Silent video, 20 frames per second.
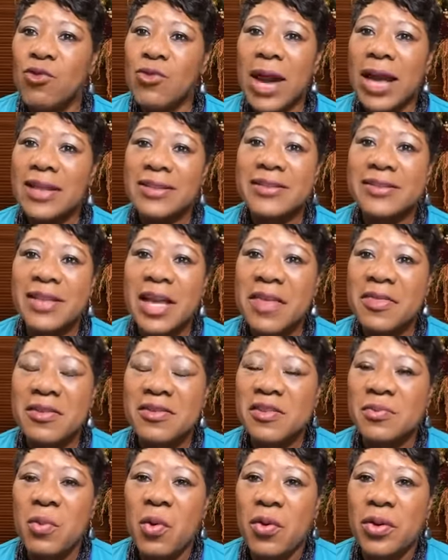you guys say
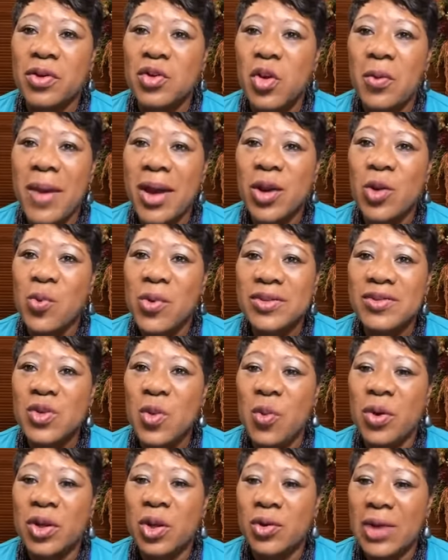this morning, no matter what's
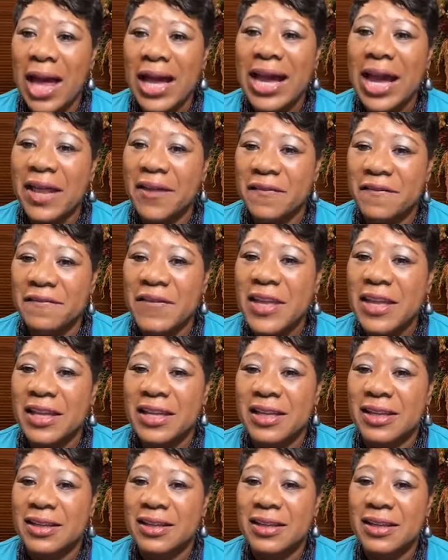going on, I got a
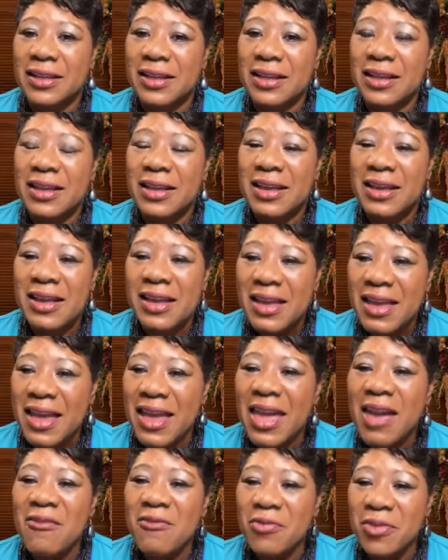feeling
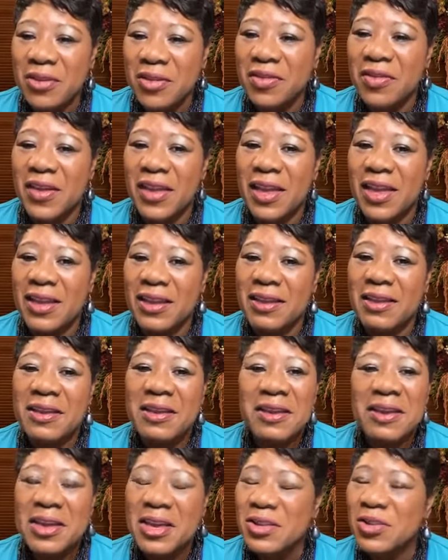everything
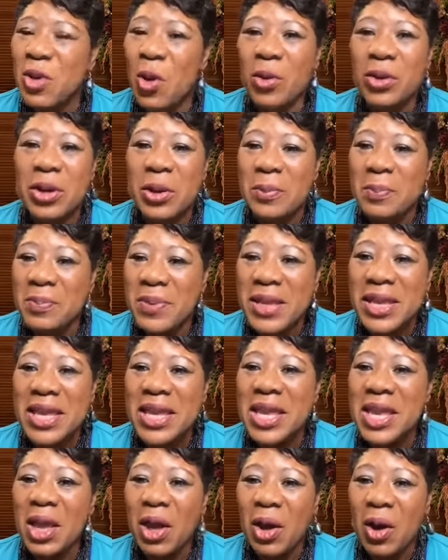is going to
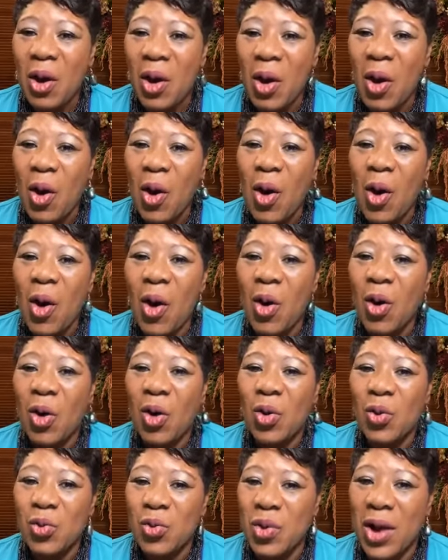be all
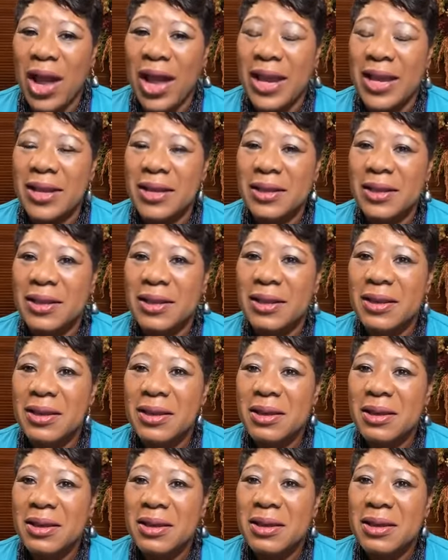right.
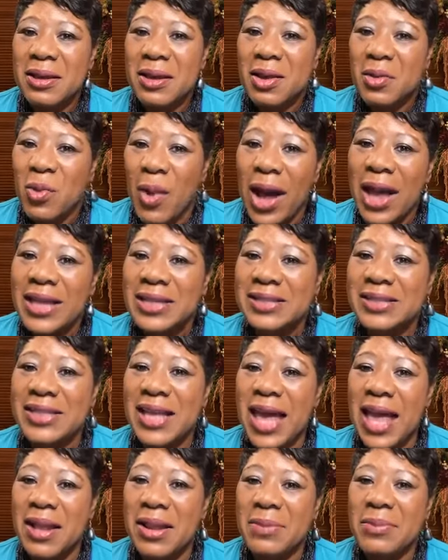Why is
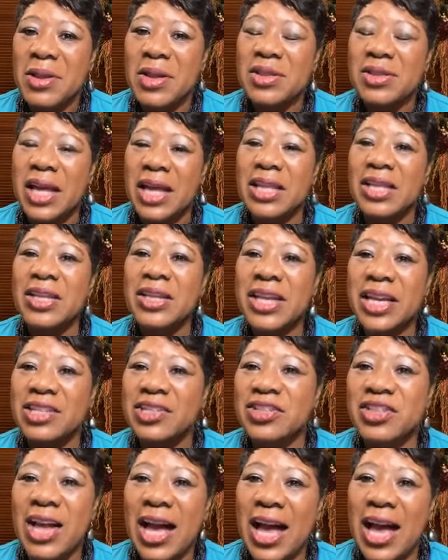that? Because I look
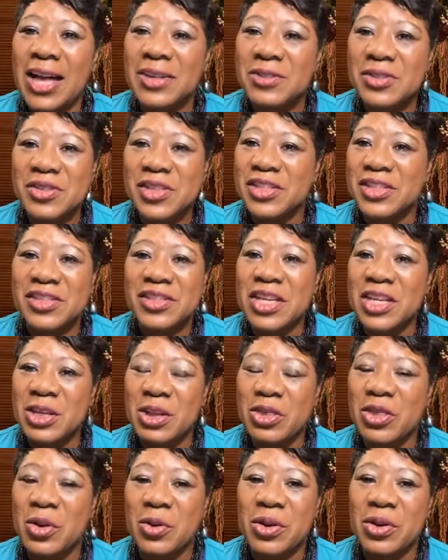at John
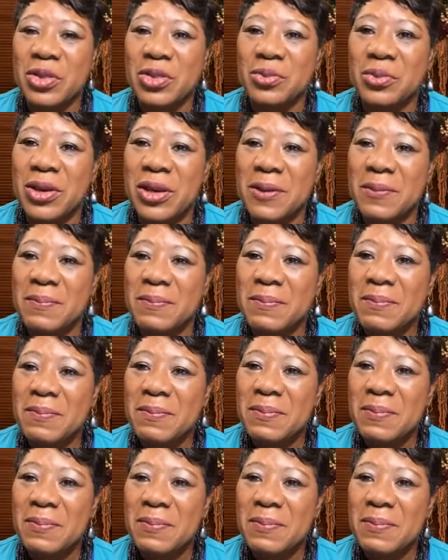16 and 33.